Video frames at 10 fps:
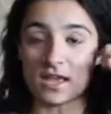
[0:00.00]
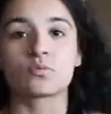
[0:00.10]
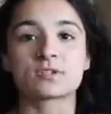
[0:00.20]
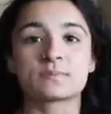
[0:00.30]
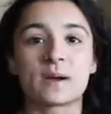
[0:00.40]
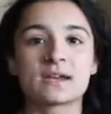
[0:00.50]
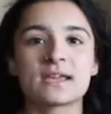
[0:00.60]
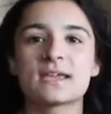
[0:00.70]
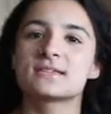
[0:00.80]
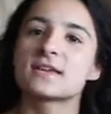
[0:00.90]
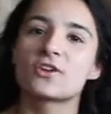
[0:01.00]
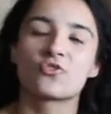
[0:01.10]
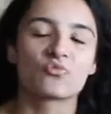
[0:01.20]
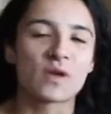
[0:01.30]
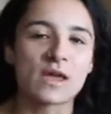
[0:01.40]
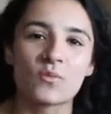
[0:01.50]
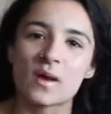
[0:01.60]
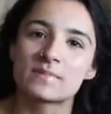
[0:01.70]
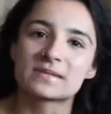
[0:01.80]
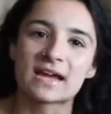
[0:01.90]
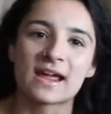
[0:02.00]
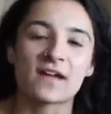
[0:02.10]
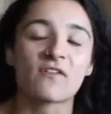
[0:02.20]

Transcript: Respondent is a great website.